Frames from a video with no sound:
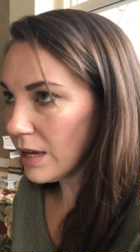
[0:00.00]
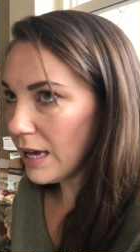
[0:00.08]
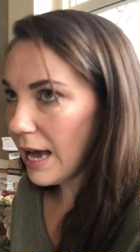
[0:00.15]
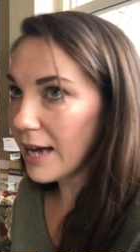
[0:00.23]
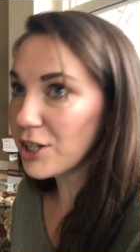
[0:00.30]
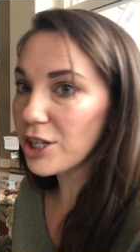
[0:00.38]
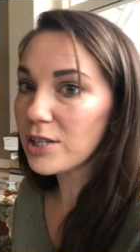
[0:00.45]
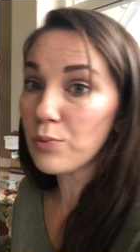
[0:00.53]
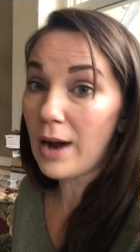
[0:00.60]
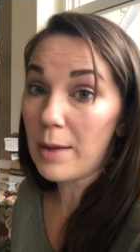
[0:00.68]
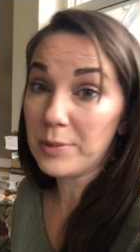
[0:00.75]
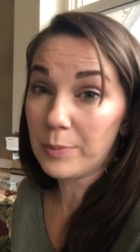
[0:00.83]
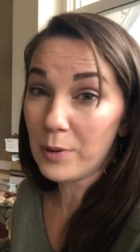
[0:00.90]
I just
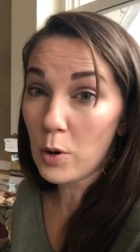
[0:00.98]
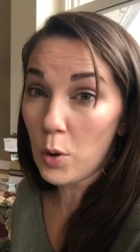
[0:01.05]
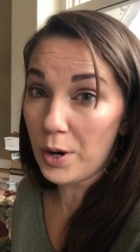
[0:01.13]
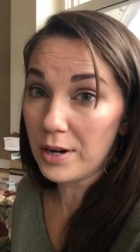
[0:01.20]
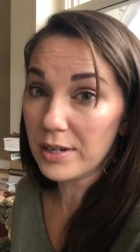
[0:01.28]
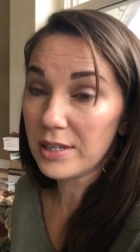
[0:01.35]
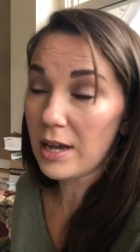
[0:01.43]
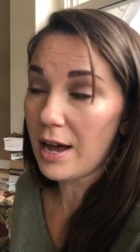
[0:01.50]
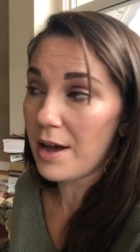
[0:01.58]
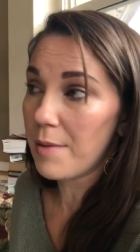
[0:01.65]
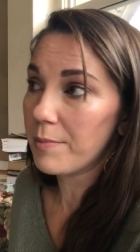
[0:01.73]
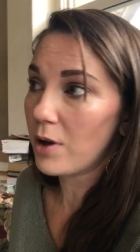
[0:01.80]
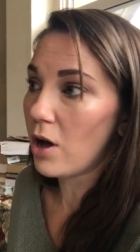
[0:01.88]
wrapped up a course
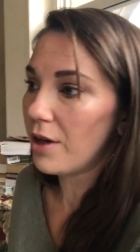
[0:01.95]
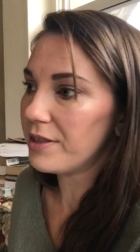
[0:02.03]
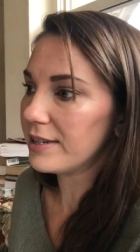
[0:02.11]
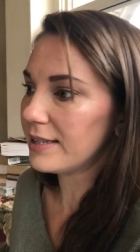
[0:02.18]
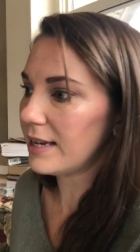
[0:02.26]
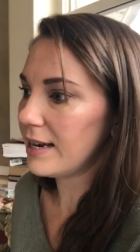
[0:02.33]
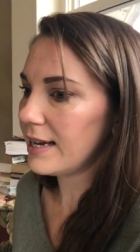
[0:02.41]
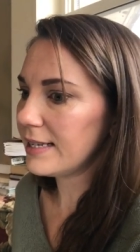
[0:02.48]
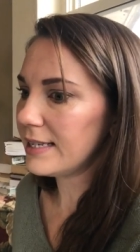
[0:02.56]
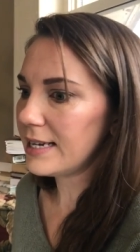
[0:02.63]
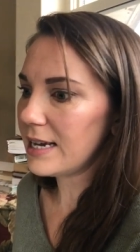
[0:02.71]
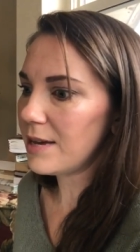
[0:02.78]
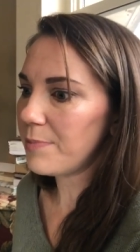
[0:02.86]
um, called the Sunday
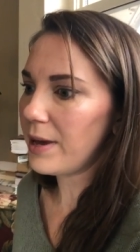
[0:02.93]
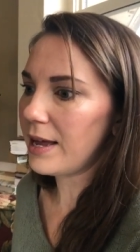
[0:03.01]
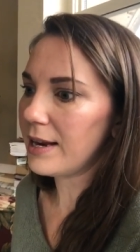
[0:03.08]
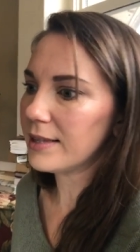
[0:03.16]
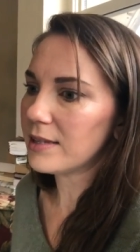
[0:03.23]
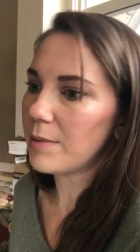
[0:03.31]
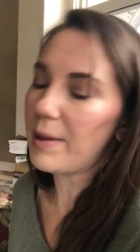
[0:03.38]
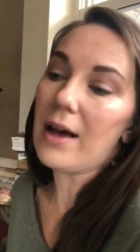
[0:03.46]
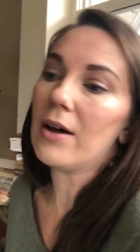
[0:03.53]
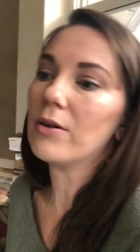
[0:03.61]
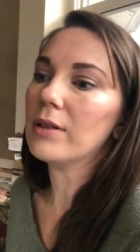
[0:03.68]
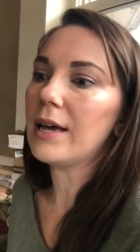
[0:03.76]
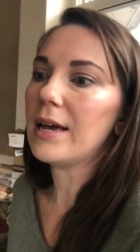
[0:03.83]
Steep and it's
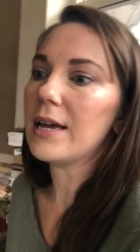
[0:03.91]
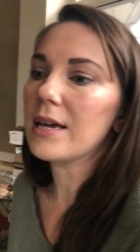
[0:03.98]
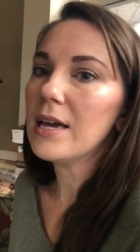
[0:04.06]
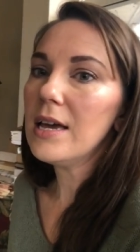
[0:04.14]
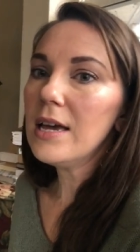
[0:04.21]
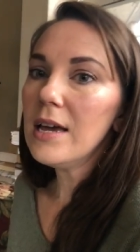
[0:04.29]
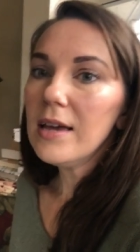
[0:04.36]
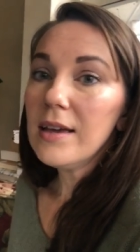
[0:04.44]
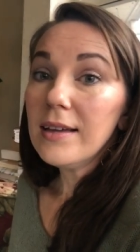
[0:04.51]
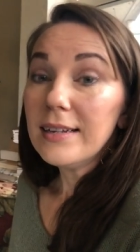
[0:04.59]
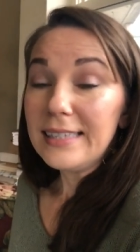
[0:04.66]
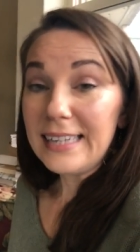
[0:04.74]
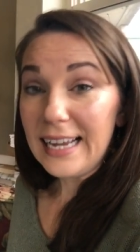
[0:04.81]
about like
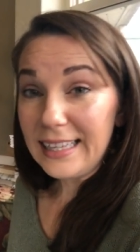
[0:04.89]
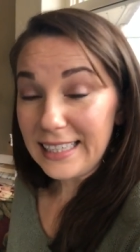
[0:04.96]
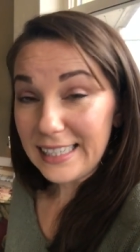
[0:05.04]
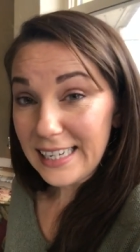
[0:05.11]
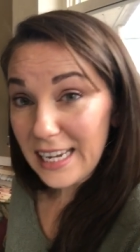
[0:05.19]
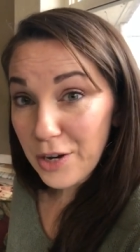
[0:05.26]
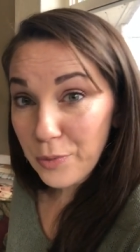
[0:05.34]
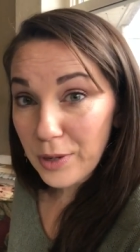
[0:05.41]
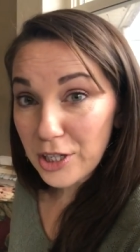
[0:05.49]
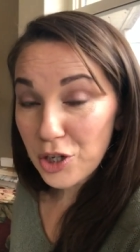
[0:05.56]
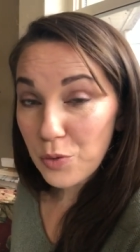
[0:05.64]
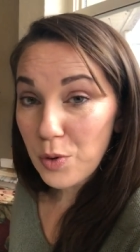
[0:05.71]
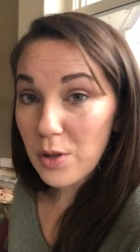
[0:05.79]
daily tea
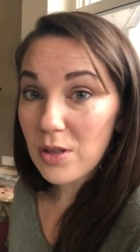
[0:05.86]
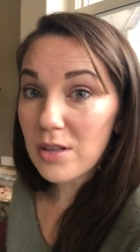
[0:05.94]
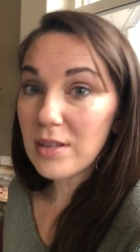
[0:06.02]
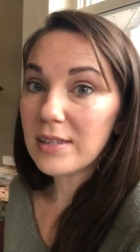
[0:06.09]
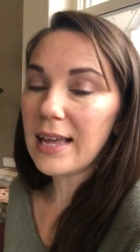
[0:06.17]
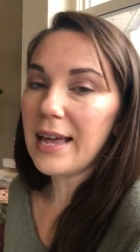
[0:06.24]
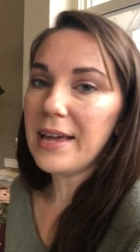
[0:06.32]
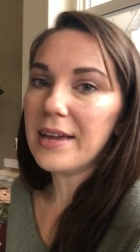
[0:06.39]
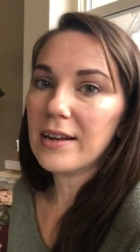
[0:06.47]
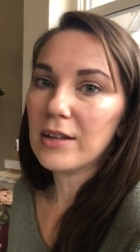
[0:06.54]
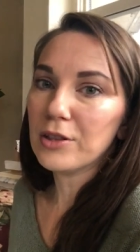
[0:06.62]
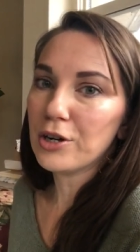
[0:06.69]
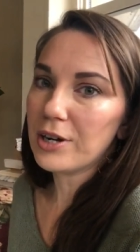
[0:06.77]
rituals and
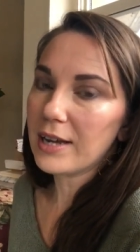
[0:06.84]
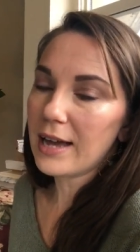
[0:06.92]
learning